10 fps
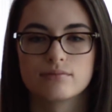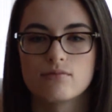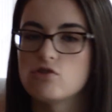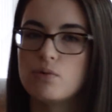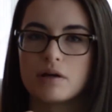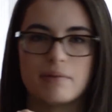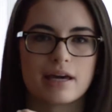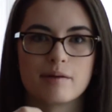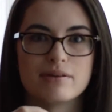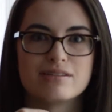for wearing
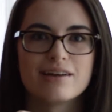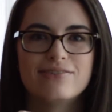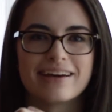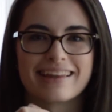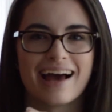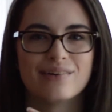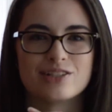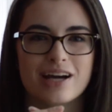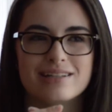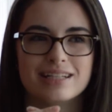makeup and stuff like that,
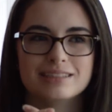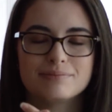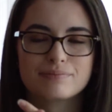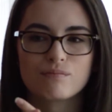which I did.